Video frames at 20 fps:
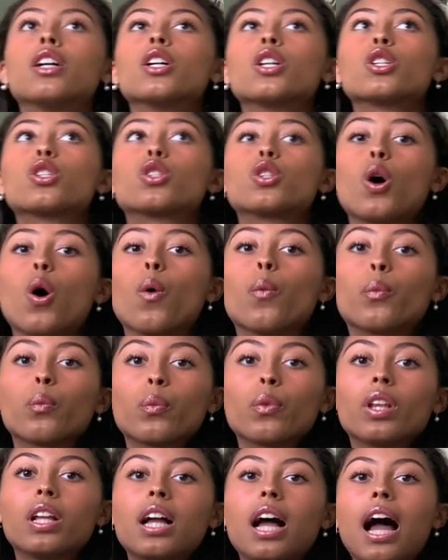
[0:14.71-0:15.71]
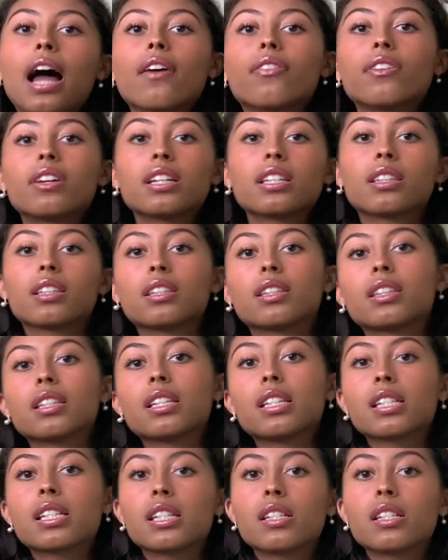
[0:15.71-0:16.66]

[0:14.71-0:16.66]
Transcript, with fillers: So I think that this